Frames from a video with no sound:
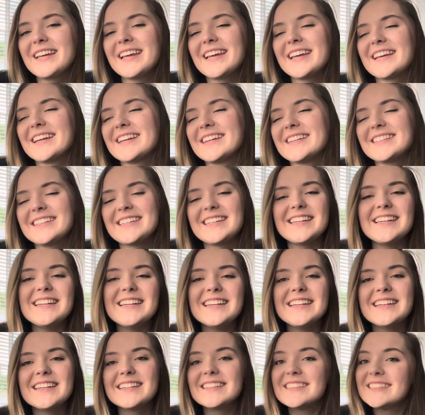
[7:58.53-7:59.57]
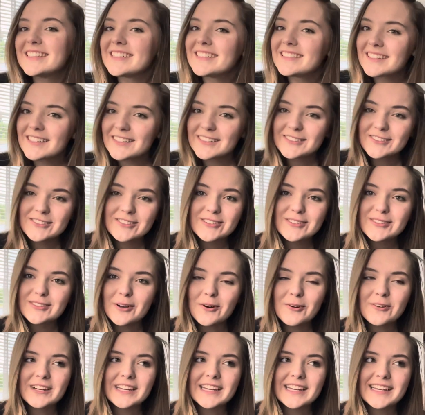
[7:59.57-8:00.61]
And he did
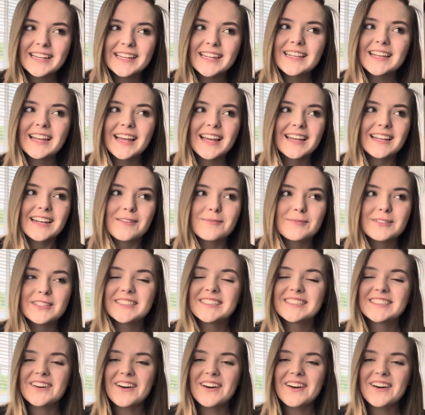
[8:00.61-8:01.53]
so good and I'm just so